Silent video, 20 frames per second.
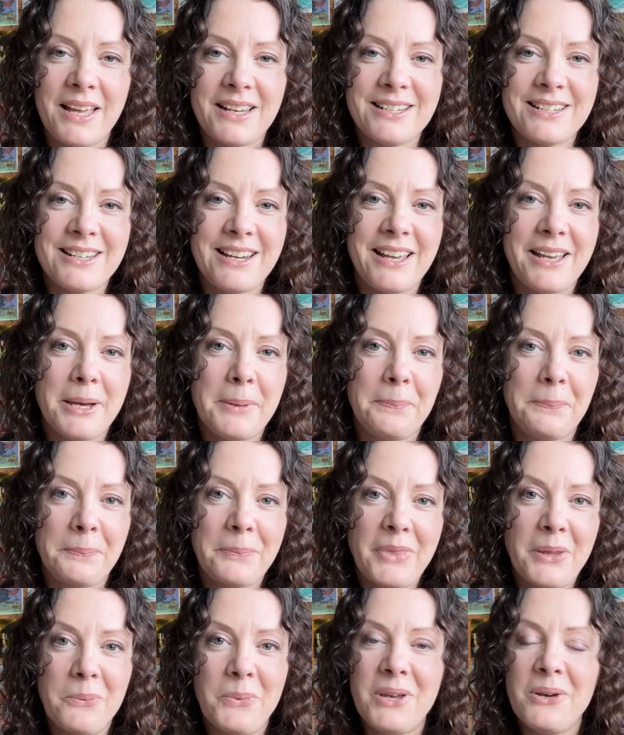
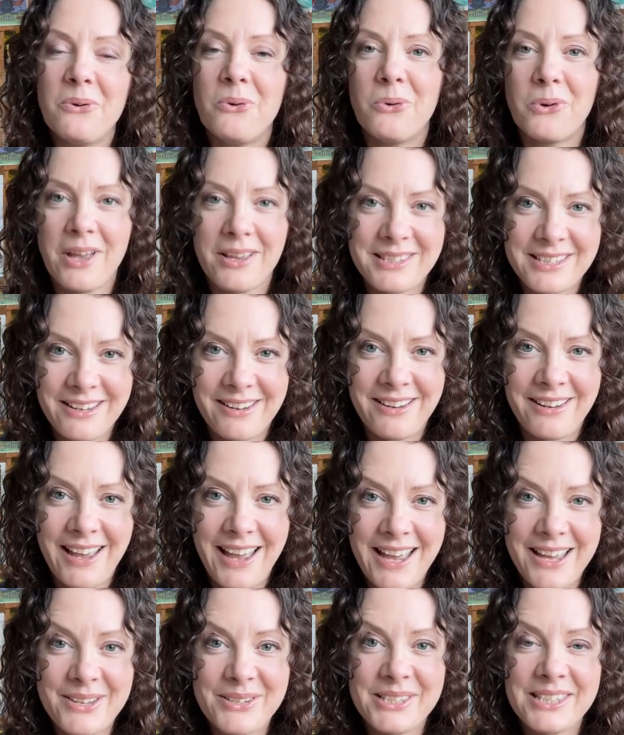and we all go to her
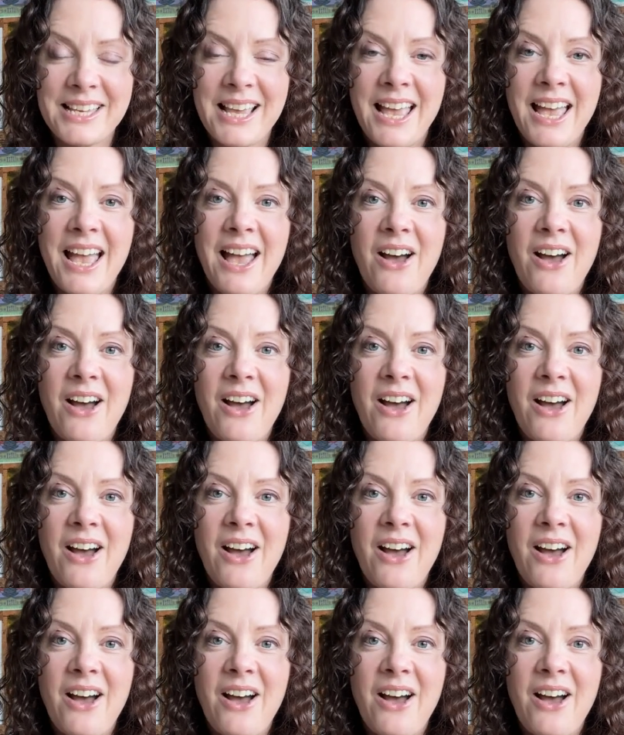house